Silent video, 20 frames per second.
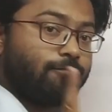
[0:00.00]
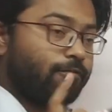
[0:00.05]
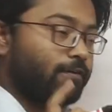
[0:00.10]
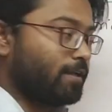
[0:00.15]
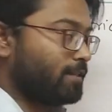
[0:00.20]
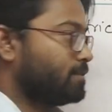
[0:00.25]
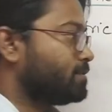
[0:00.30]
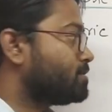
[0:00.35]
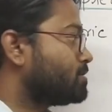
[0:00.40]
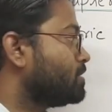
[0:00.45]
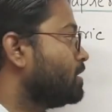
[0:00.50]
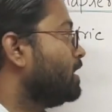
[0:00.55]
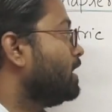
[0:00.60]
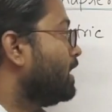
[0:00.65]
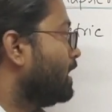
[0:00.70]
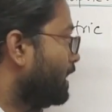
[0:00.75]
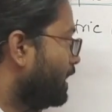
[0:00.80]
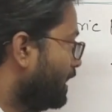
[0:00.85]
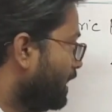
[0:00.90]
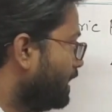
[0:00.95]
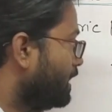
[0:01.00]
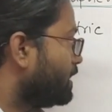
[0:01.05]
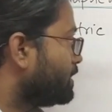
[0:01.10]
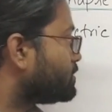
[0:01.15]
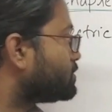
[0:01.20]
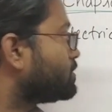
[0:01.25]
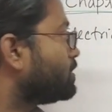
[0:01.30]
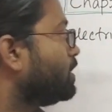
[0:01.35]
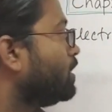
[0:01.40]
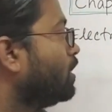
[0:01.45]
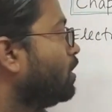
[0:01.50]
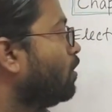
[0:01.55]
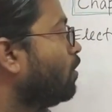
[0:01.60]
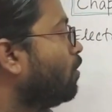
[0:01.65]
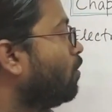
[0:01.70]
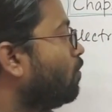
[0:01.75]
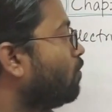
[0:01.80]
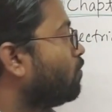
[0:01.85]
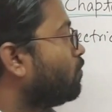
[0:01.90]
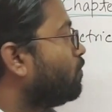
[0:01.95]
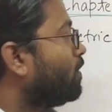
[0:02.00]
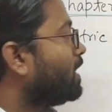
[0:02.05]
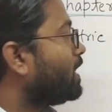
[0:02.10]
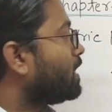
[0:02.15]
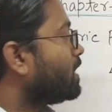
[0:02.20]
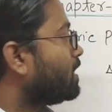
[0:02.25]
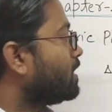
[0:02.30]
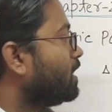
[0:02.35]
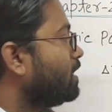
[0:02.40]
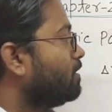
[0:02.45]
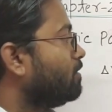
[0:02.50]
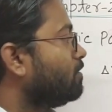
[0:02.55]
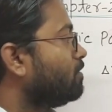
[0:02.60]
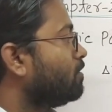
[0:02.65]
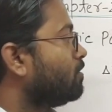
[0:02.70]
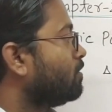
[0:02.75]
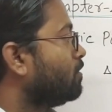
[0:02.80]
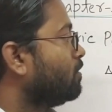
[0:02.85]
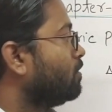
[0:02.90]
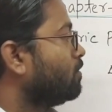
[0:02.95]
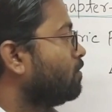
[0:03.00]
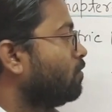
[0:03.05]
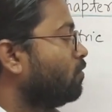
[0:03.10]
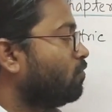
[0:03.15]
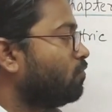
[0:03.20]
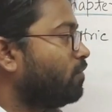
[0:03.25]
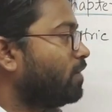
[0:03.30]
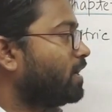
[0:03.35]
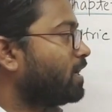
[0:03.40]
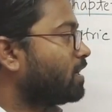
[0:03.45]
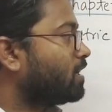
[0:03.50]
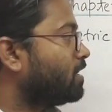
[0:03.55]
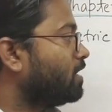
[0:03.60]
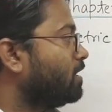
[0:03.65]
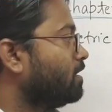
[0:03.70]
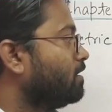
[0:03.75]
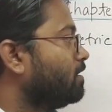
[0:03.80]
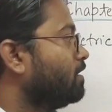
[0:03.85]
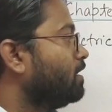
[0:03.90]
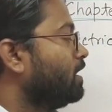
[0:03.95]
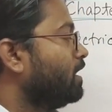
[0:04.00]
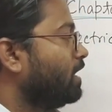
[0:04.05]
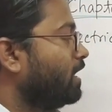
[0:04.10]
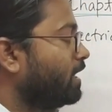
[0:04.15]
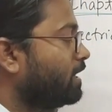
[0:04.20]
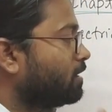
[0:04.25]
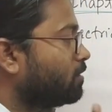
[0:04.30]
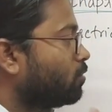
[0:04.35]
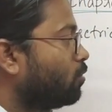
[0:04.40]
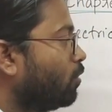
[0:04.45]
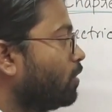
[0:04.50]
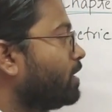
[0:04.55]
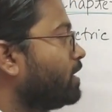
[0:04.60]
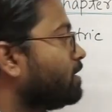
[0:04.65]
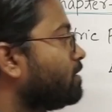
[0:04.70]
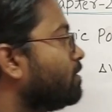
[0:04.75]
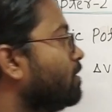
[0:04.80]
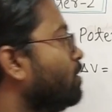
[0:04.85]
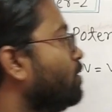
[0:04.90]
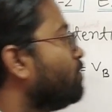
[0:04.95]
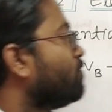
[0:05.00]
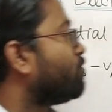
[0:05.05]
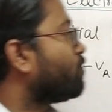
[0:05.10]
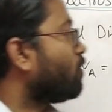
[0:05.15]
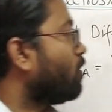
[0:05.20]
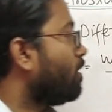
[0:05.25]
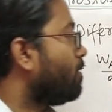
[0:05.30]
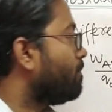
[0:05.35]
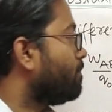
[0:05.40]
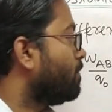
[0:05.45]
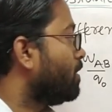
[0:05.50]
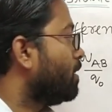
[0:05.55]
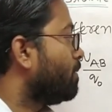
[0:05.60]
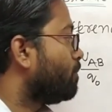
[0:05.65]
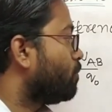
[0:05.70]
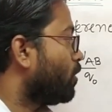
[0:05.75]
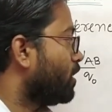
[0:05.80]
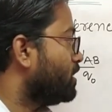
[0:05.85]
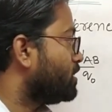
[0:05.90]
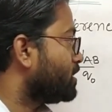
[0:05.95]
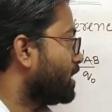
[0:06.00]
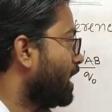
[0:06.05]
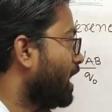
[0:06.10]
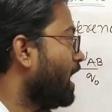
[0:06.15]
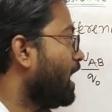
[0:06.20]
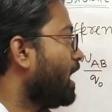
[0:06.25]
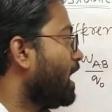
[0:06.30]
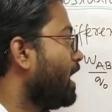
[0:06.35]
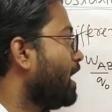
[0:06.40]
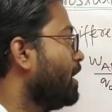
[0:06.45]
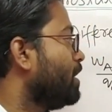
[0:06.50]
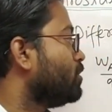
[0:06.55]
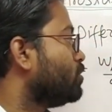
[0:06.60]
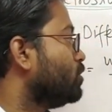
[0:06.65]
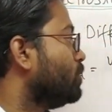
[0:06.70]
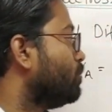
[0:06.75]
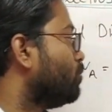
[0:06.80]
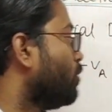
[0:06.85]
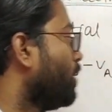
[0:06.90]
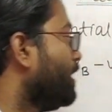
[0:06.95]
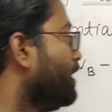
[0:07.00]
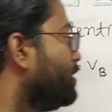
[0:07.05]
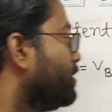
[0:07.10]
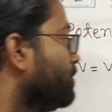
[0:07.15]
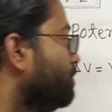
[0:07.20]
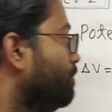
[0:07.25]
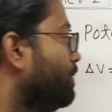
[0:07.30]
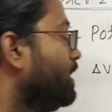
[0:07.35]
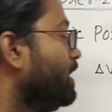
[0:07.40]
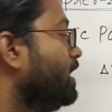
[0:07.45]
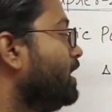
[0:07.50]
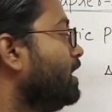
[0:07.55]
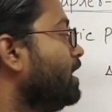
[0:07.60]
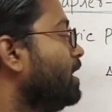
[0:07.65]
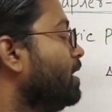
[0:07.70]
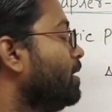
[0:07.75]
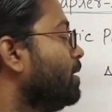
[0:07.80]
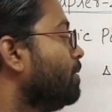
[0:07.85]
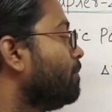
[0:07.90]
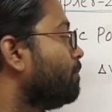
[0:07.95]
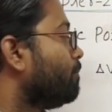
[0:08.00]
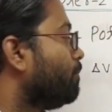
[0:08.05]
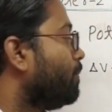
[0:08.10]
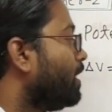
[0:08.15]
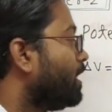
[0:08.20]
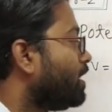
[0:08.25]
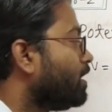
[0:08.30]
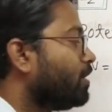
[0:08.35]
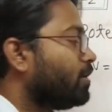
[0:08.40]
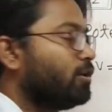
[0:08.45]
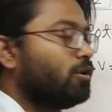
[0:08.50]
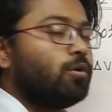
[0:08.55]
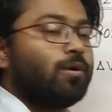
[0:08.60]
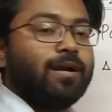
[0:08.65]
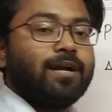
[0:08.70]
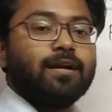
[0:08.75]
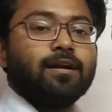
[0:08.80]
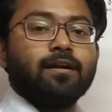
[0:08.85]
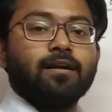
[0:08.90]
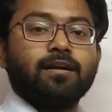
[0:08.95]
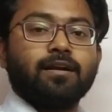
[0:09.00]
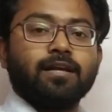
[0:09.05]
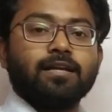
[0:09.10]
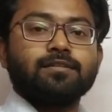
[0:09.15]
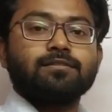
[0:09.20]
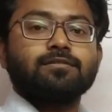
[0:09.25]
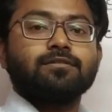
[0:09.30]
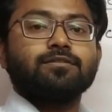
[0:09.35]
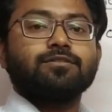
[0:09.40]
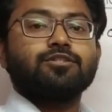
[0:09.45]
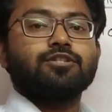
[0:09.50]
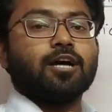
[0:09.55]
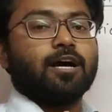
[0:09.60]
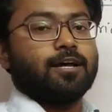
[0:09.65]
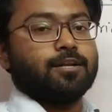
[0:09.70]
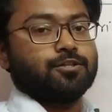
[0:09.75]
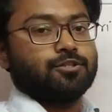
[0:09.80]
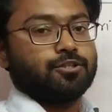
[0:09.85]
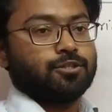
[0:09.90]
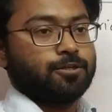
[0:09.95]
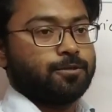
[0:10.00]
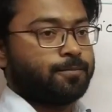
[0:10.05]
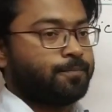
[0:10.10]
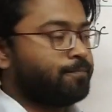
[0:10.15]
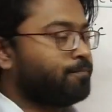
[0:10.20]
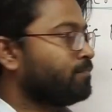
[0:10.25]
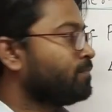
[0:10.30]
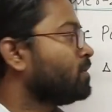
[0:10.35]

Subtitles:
difference is work done in going from point A to point B per unit test charge,